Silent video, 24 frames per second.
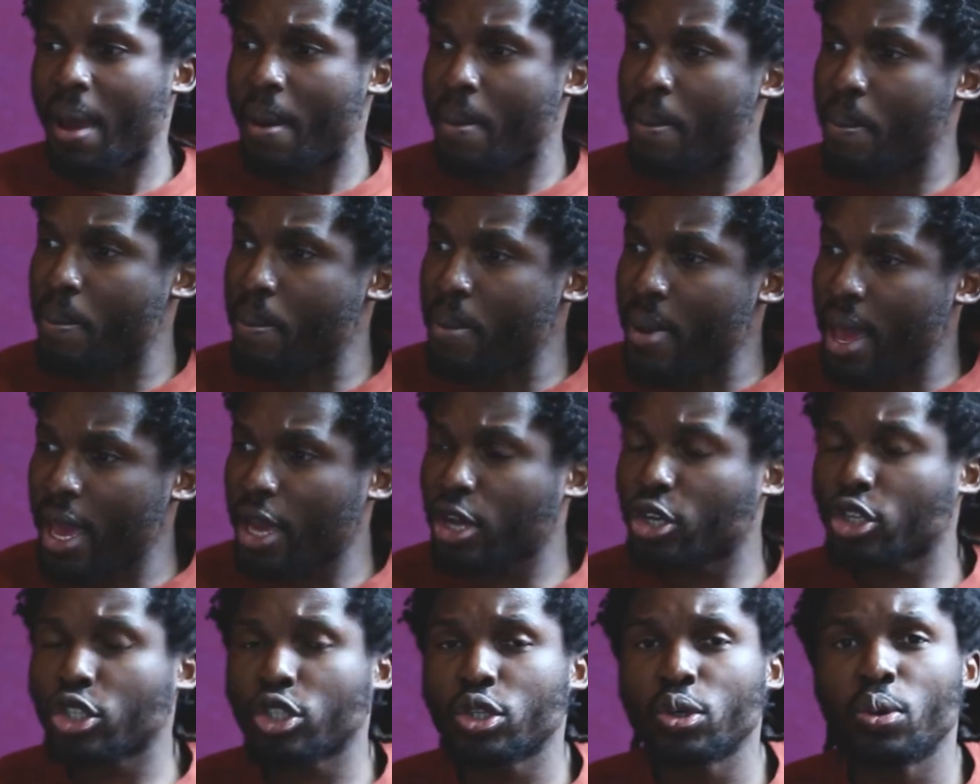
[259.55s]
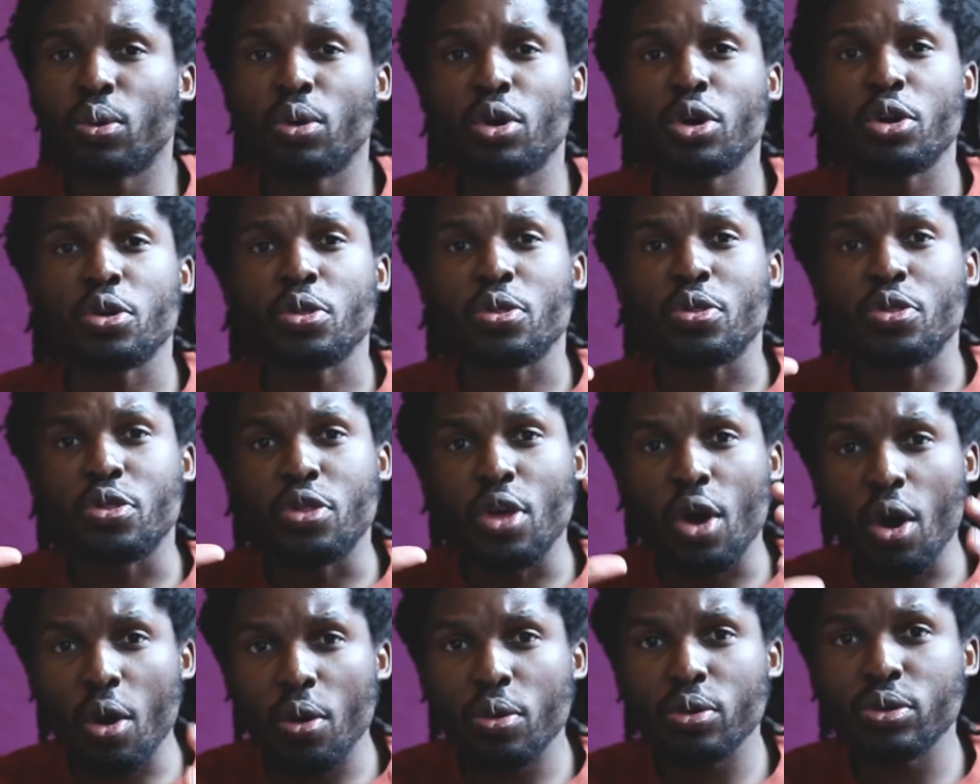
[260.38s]
make sure
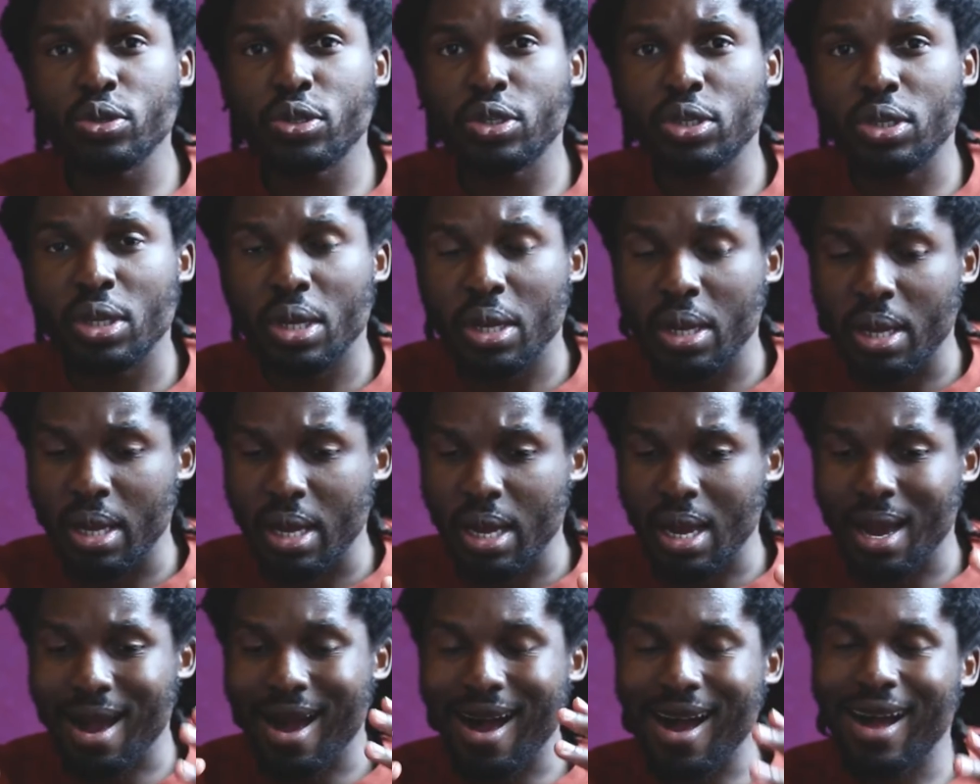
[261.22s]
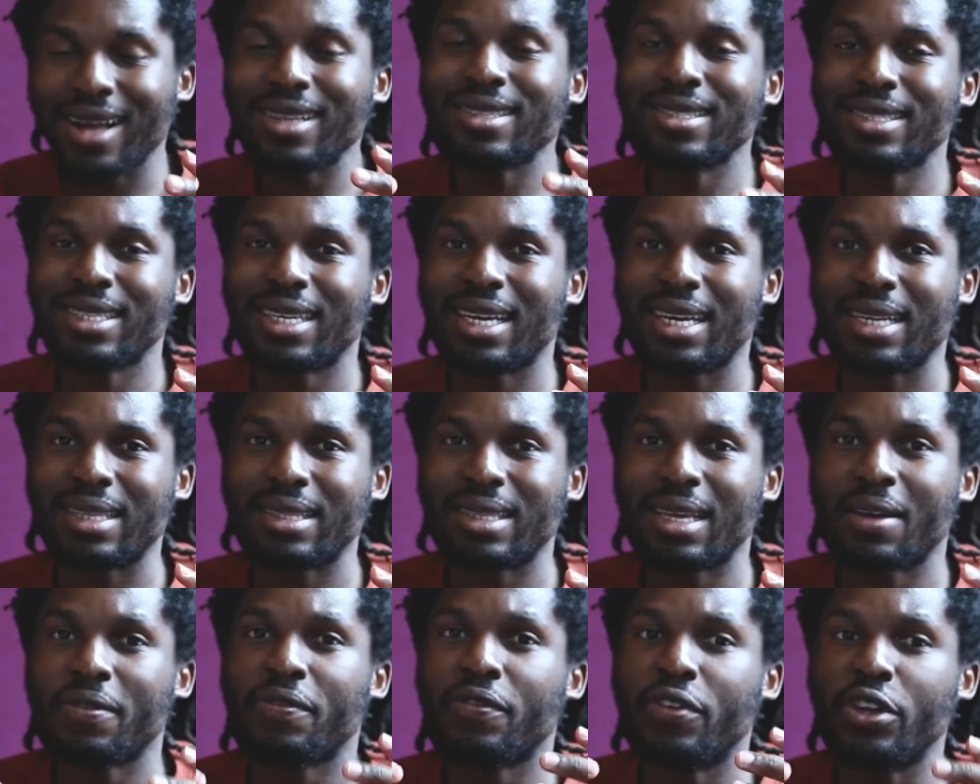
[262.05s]
those
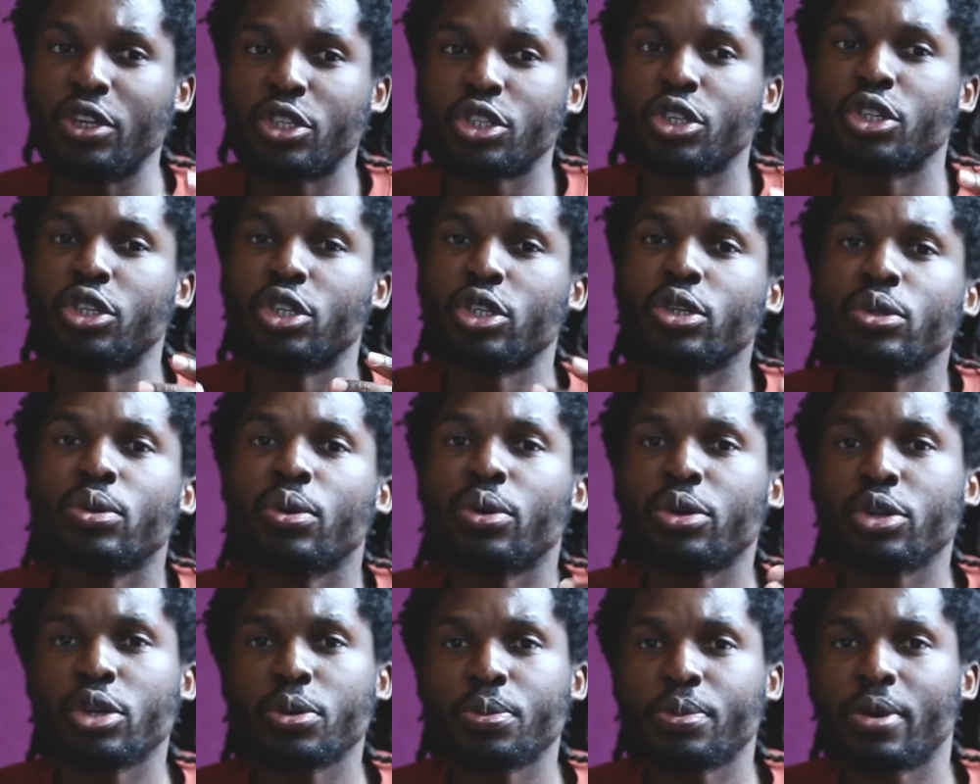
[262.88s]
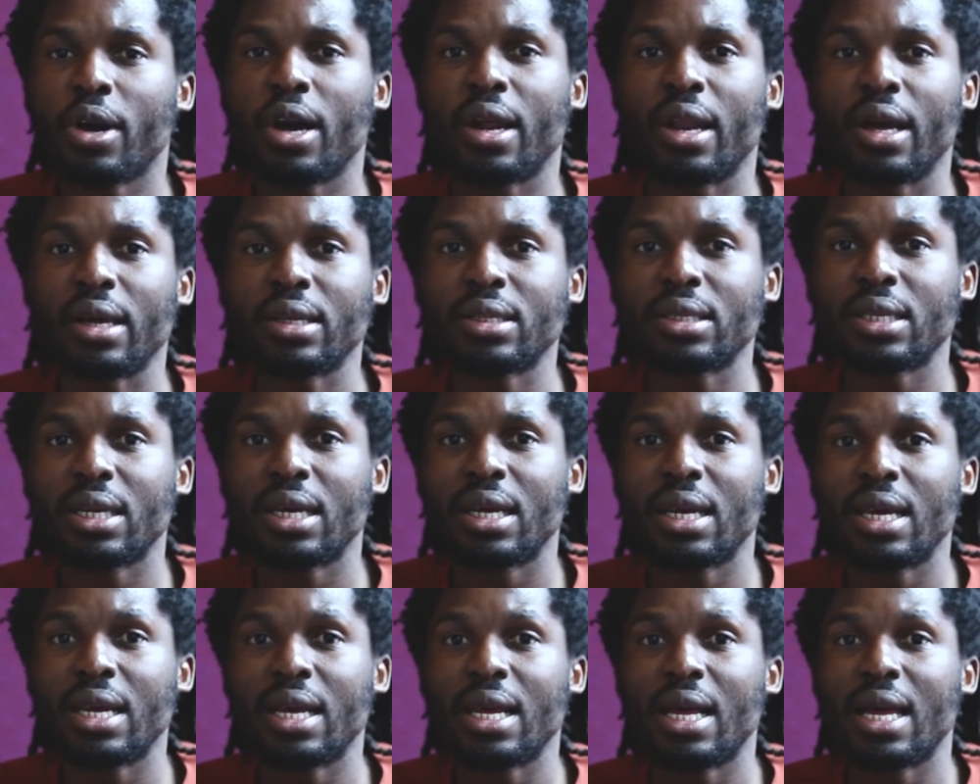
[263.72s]
content that feature you or your product
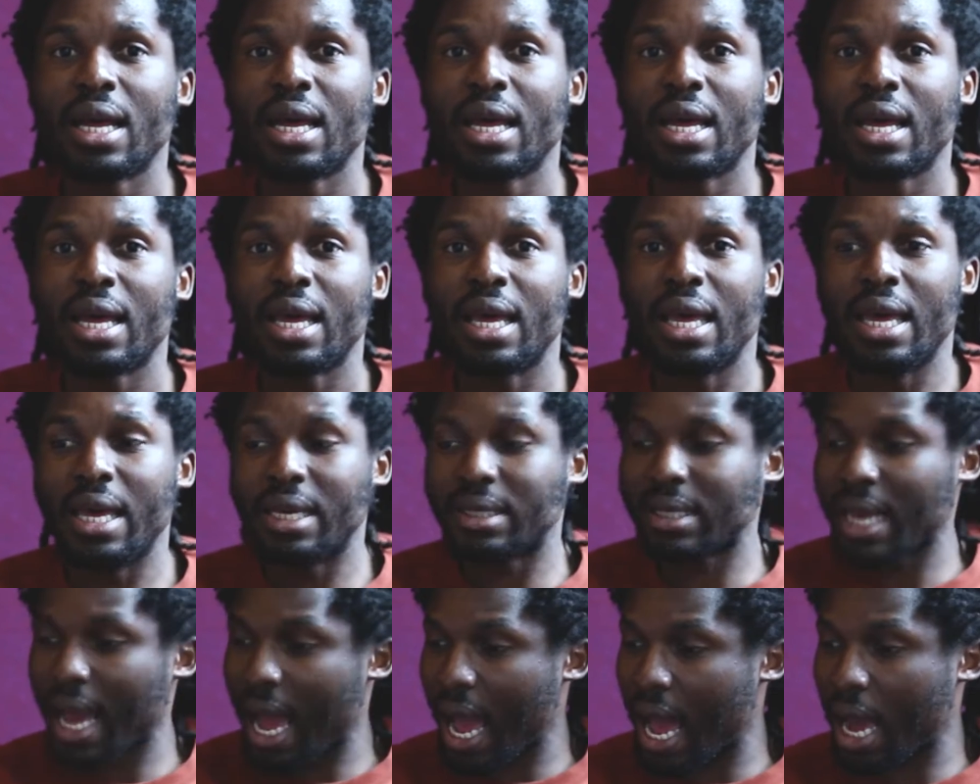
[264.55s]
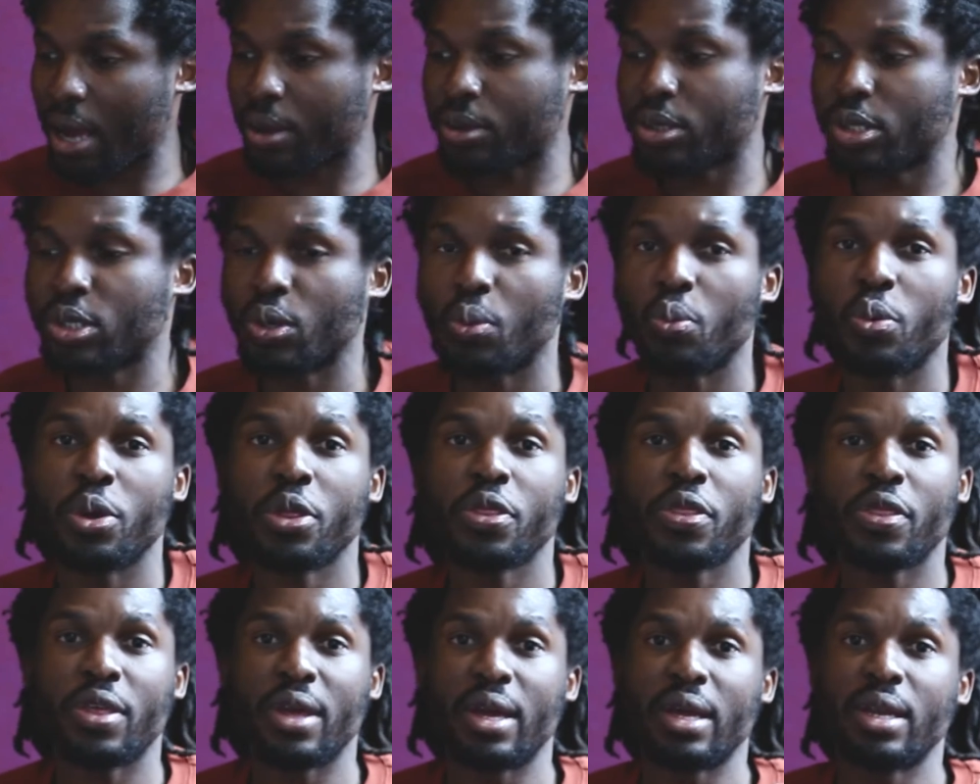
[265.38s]
is housed
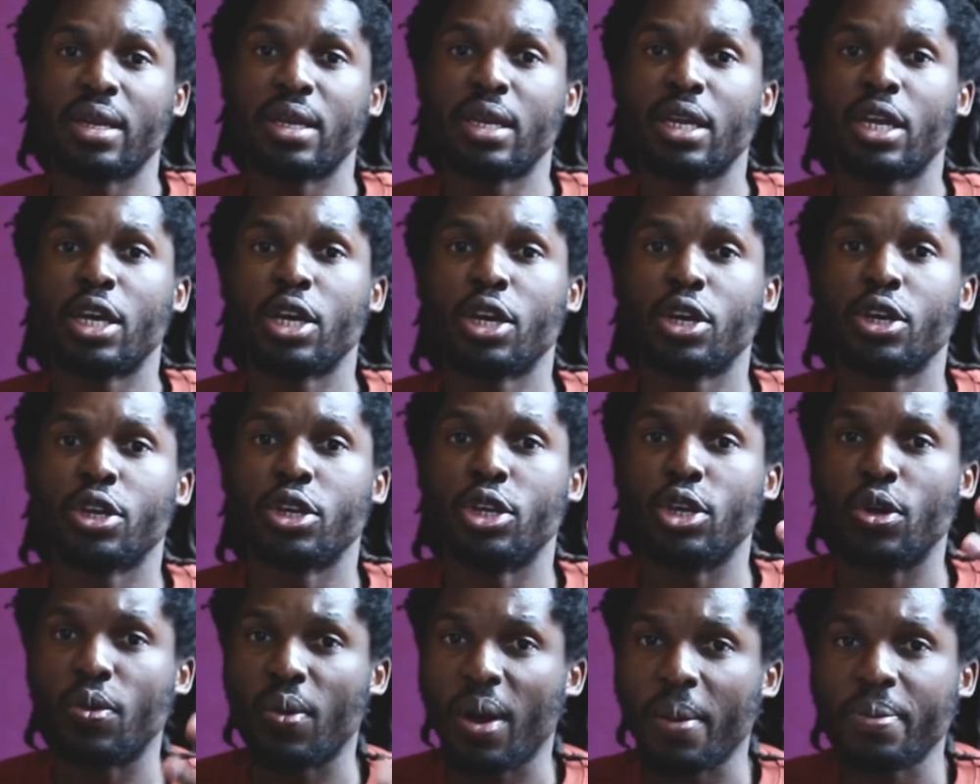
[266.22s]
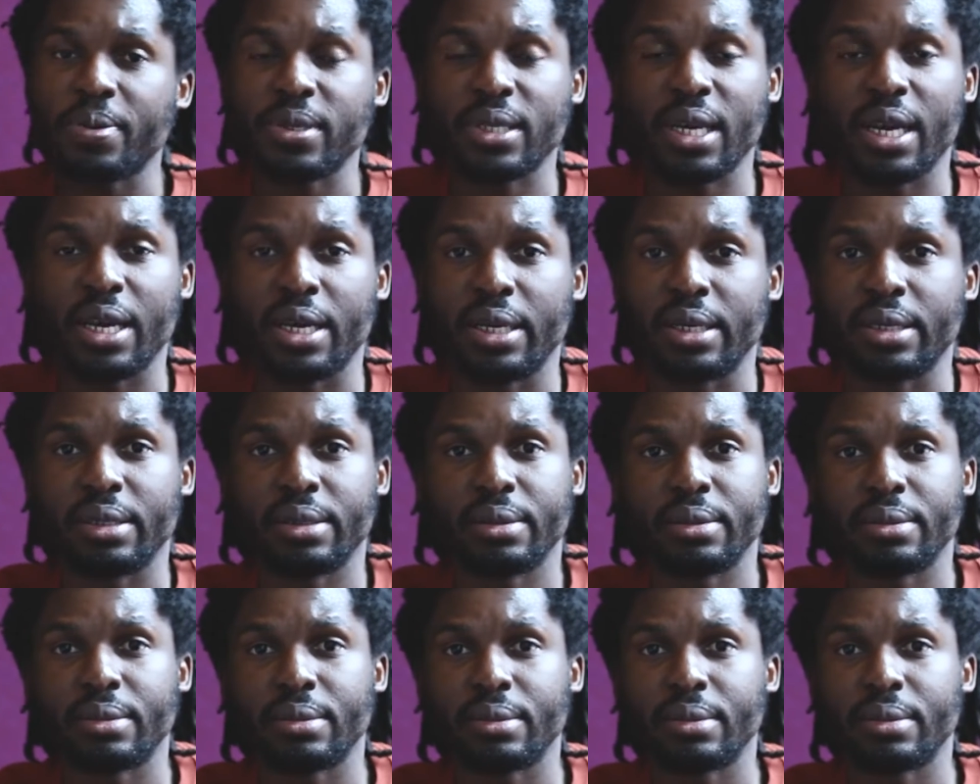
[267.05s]
within your website